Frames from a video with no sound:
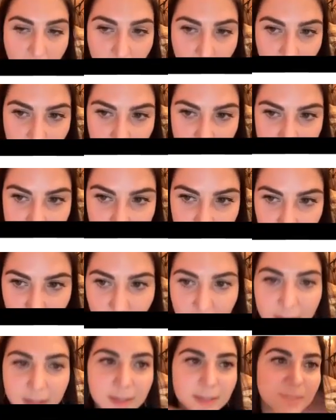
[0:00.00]
And
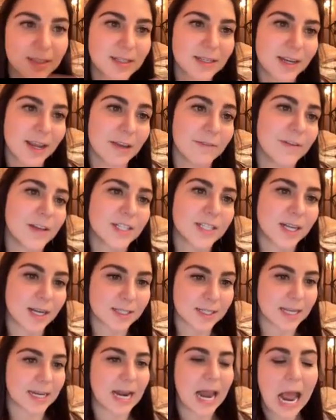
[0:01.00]
if it
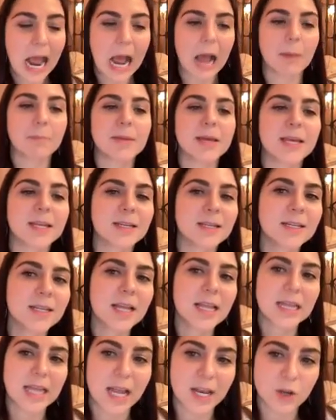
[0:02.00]
doesn't
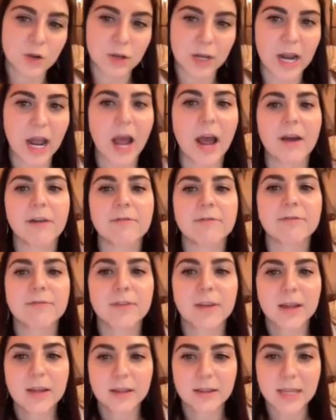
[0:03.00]
happen, then you can have
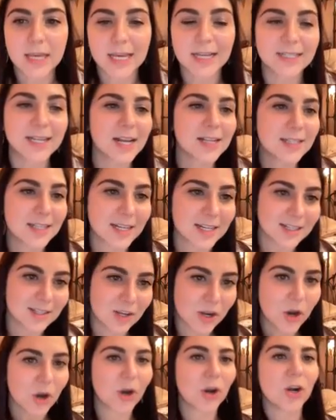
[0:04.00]
the
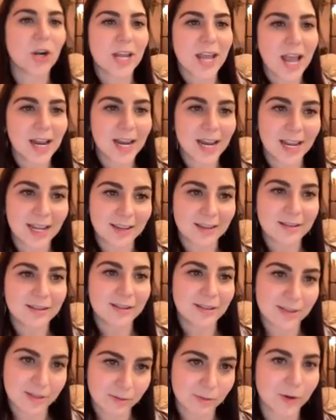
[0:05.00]
intestines
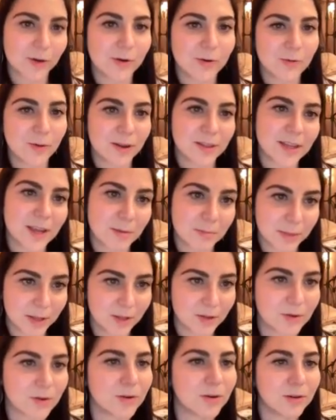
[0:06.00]
herniating through where the
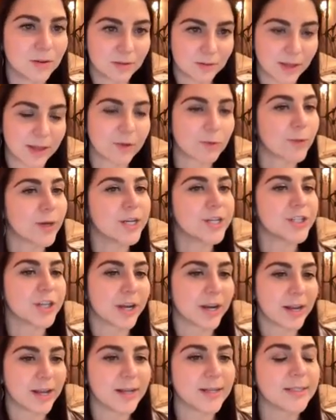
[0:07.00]
umbilical like
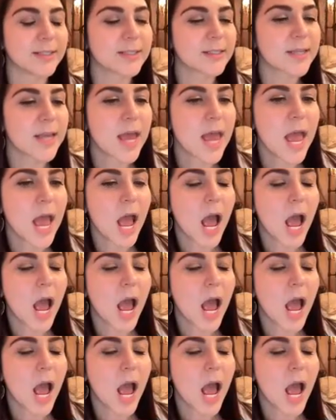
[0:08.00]
region is.